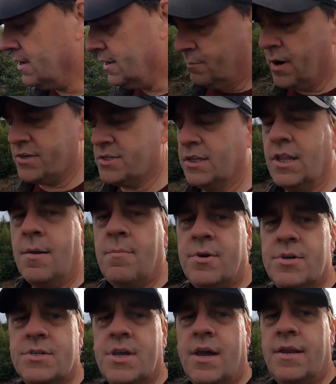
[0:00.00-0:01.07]
Price of
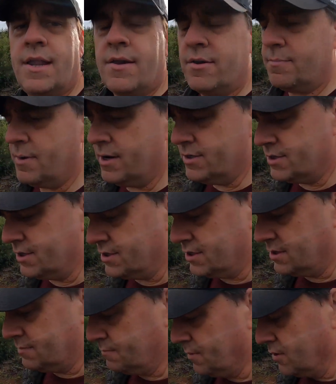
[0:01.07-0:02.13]
lumber has gone down a bunch. It's
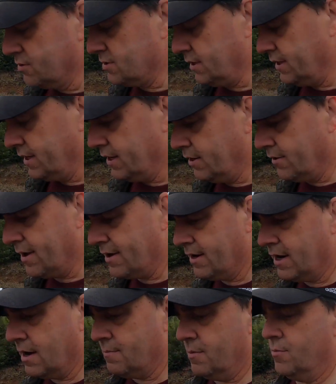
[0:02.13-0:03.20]
supposedly going to go down a
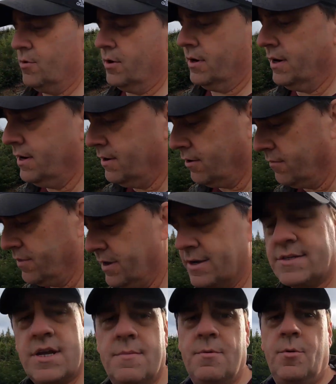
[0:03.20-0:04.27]
couple more over the
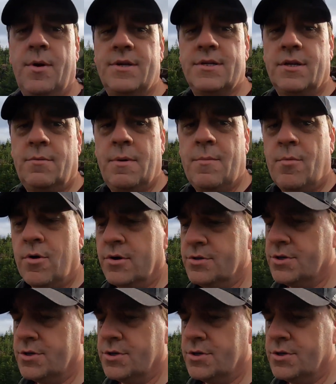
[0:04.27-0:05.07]
next couple of weeks, a little bit more.